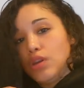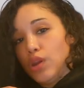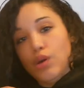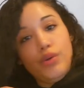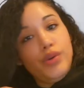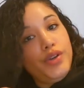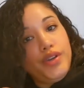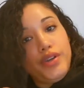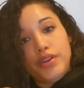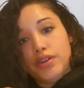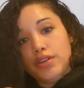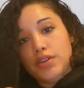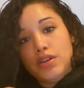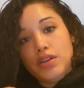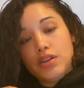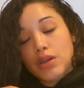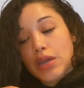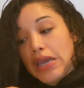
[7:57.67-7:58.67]
no good,
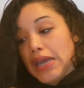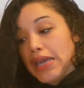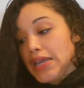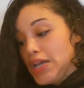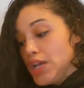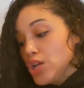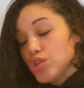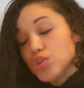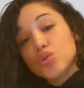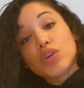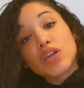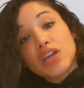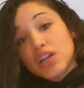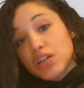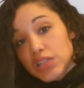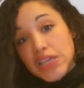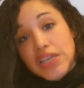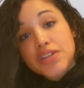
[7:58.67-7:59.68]
okay? You
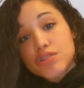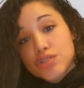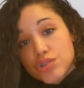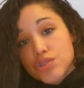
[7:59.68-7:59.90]
can clean a